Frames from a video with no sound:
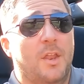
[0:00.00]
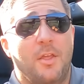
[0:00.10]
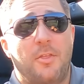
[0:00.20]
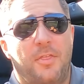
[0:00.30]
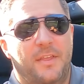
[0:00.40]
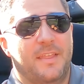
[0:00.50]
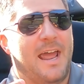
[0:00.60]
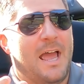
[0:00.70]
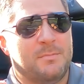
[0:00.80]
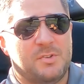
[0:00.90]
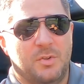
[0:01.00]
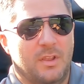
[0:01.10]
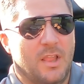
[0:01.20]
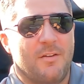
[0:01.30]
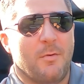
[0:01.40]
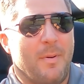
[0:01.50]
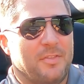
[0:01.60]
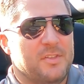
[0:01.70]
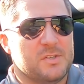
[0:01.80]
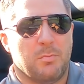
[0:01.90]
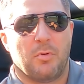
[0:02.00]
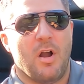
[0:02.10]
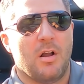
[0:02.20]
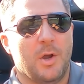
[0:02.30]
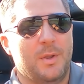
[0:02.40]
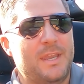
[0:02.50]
Another thing that I absolutely love about this Bronco,